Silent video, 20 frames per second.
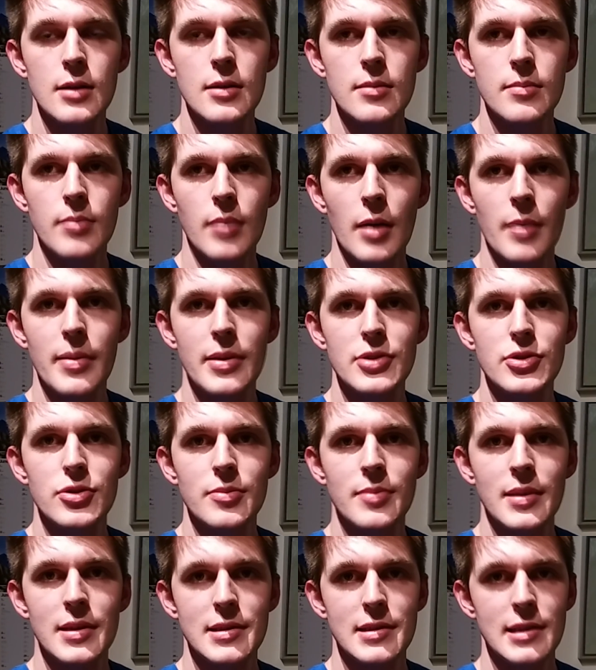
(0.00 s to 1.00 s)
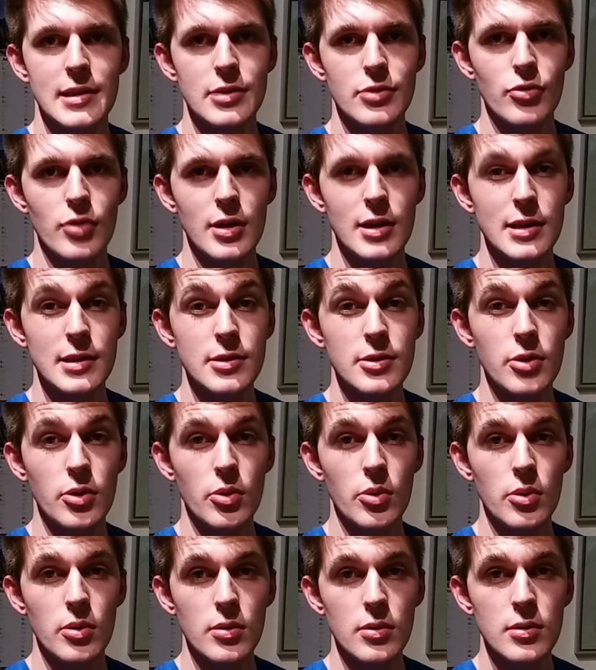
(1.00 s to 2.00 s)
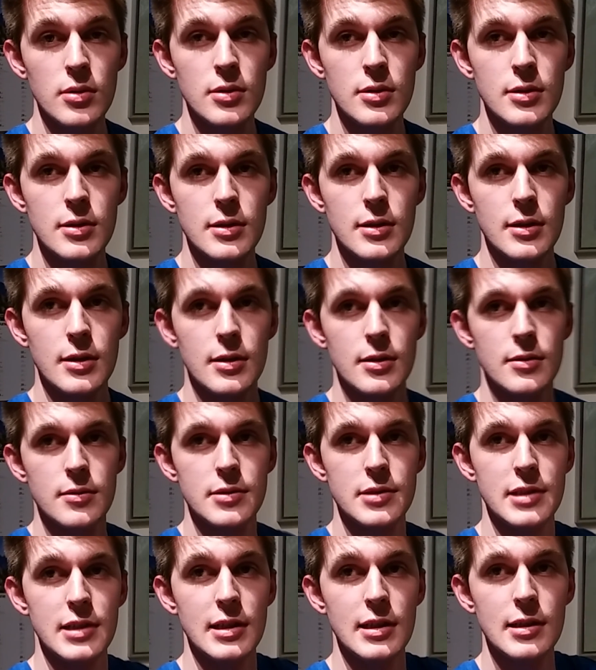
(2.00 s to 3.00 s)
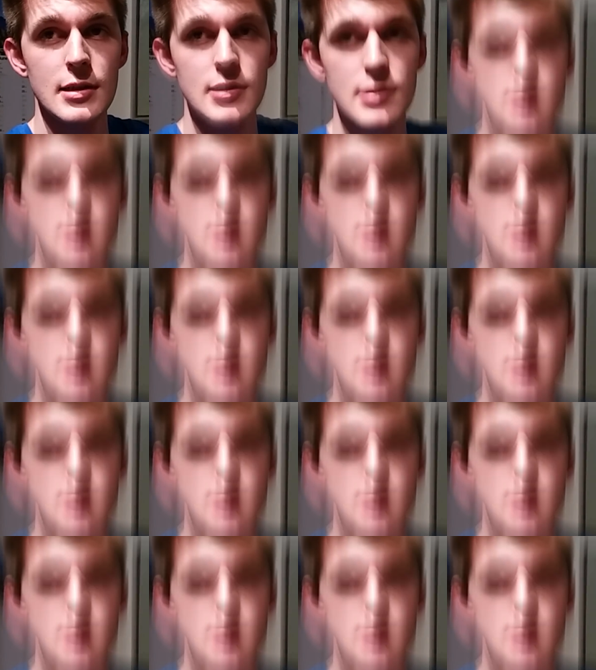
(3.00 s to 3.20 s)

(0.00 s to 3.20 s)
My bedroom has these really tall ceilings,